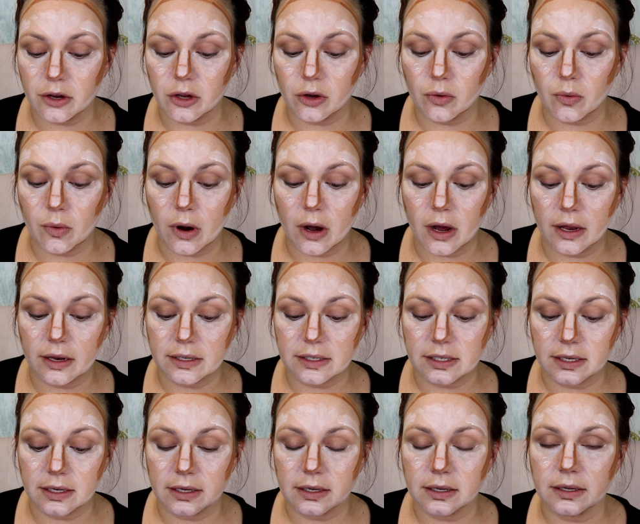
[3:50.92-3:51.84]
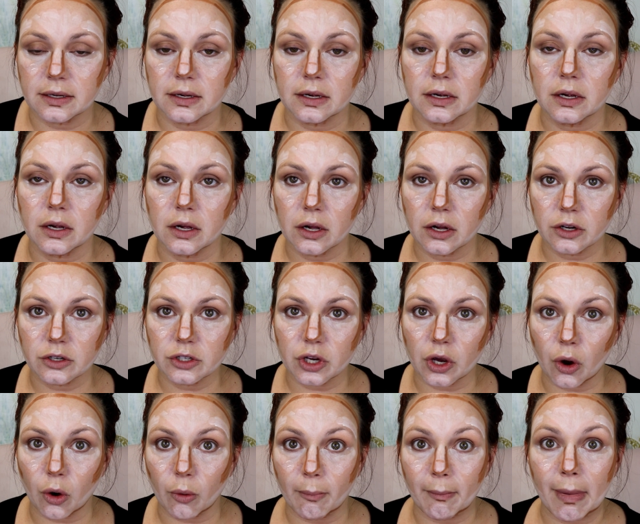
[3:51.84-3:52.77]
you want
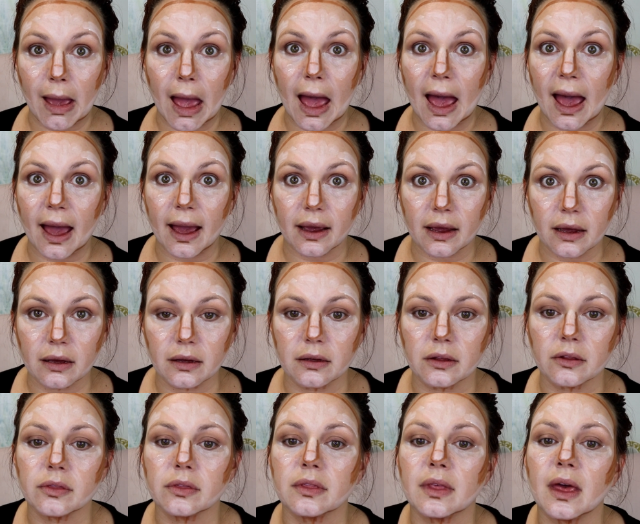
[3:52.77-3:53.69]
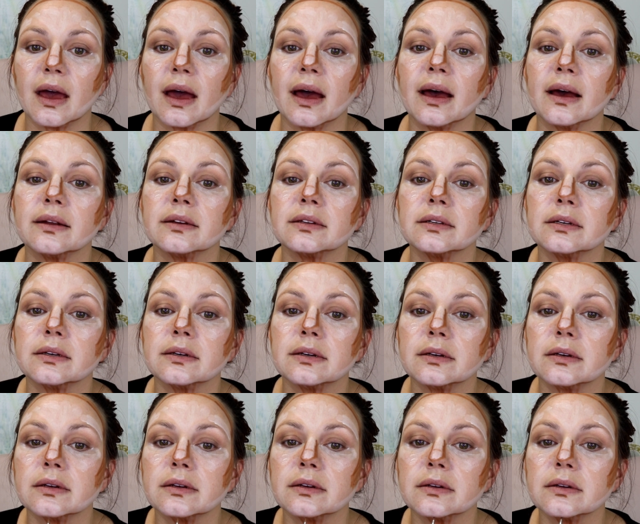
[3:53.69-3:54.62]
to go back, that
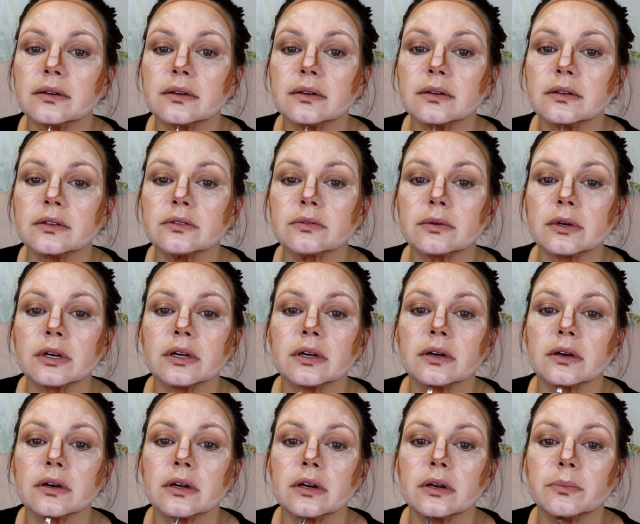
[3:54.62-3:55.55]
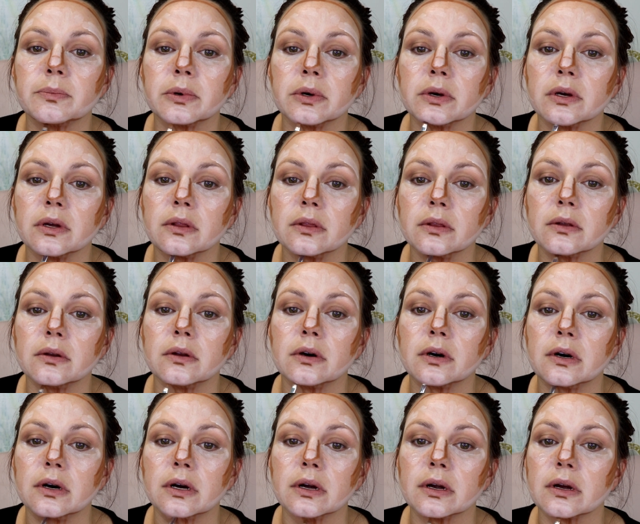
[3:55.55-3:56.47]
is where you're gonna put the
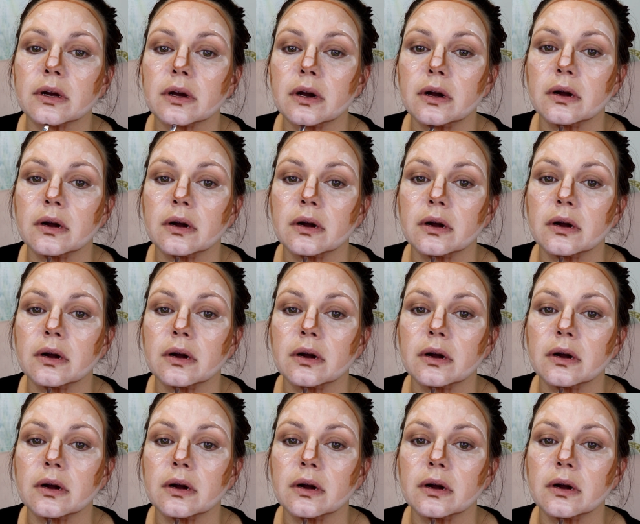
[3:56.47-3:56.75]
dark.